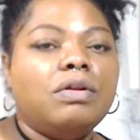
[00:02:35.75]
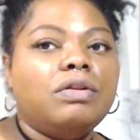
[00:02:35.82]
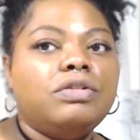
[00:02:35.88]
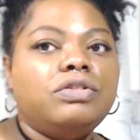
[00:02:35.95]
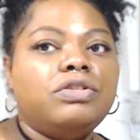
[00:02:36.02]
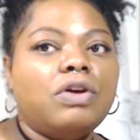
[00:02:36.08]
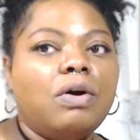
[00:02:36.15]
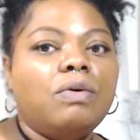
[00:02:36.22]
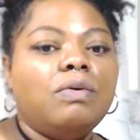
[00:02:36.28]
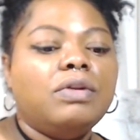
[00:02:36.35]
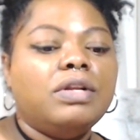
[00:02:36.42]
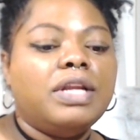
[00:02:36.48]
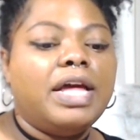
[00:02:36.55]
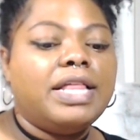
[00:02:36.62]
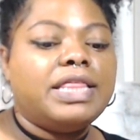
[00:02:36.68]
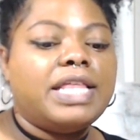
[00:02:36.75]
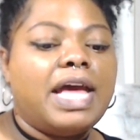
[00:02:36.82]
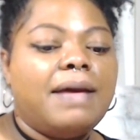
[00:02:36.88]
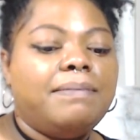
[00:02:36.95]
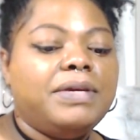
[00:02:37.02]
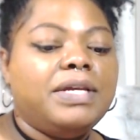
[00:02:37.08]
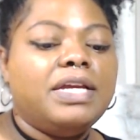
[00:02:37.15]
don't let
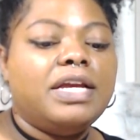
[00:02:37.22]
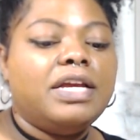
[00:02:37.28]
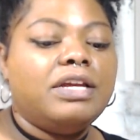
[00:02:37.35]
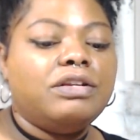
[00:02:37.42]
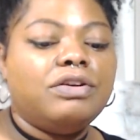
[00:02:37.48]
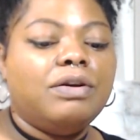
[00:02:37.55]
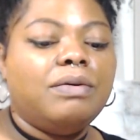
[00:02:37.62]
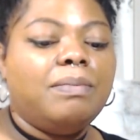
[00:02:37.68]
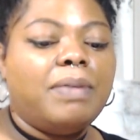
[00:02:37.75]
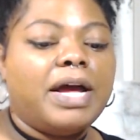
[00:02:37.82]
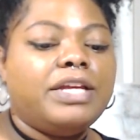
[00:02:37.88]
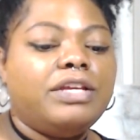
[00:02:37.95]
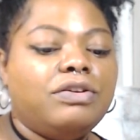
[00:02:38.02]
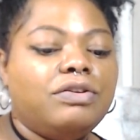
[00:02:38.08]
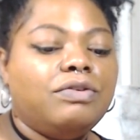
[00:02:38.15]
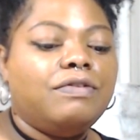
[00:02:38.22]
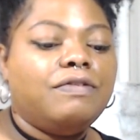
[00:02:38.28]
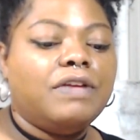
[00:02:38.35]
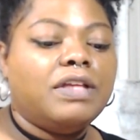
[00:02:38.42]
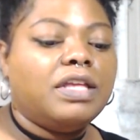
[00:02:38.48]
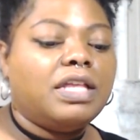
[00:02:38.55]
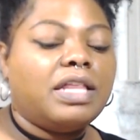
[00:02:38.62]
that be hindered by you
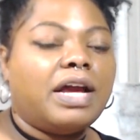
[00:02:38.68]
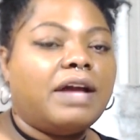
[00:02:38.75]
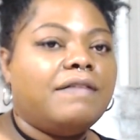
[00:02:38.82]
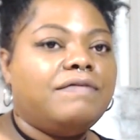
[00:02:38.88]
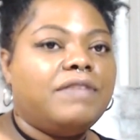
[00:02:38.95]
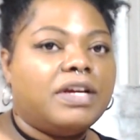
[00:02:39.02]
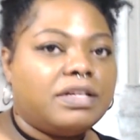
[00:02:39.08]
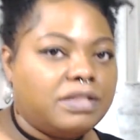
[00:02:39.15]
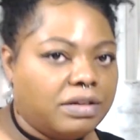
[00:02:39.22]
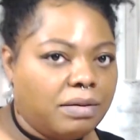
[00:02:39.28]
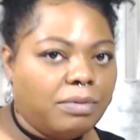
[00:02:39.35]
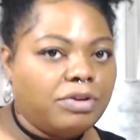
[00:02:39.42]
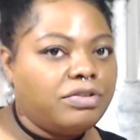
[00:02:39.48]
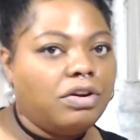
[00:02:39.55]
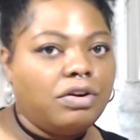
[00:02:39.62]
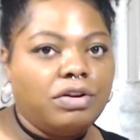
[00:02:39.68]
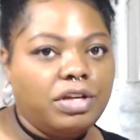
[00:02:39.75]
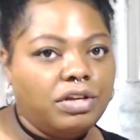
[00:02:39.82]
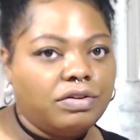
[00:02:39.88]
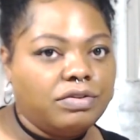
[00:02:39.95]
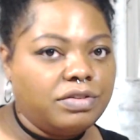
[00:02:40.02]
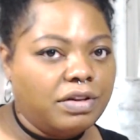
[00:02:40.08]
feeling like a victim or
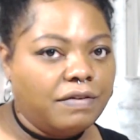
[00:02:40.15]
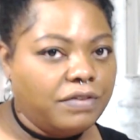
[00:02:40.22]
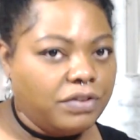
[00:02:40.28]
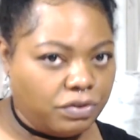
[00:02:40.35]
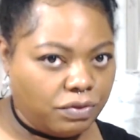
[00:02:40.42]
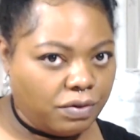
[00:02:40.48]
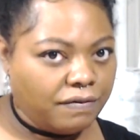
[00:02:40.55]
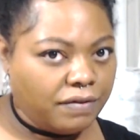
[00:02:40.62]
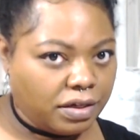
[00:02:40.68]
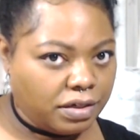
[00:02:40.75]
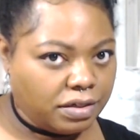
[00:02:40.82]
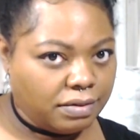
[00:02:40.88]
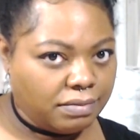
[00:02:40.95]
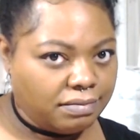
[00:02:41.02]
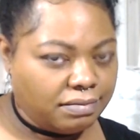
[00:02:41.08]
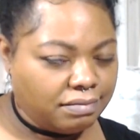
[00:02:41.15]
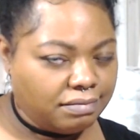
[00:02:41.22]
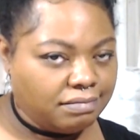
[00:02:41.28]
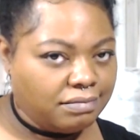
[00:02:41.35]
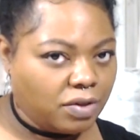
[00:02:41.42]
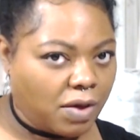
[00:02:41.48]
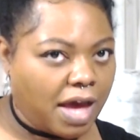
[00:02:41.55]
turning yourself into a victim.
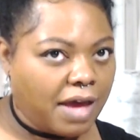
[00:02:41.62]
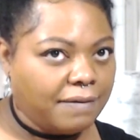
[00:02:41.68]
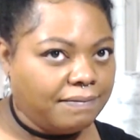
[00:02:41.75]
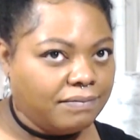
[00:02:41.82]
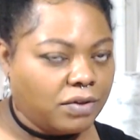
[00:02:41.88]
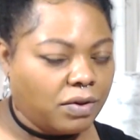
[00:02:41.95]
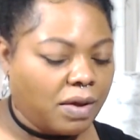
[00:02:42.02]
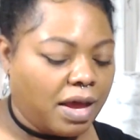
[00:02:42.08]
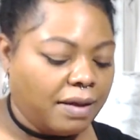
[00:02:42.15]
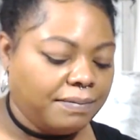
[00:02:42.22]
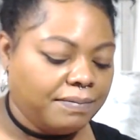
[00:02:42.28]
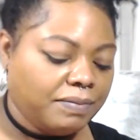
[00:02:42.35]
Okay, okay.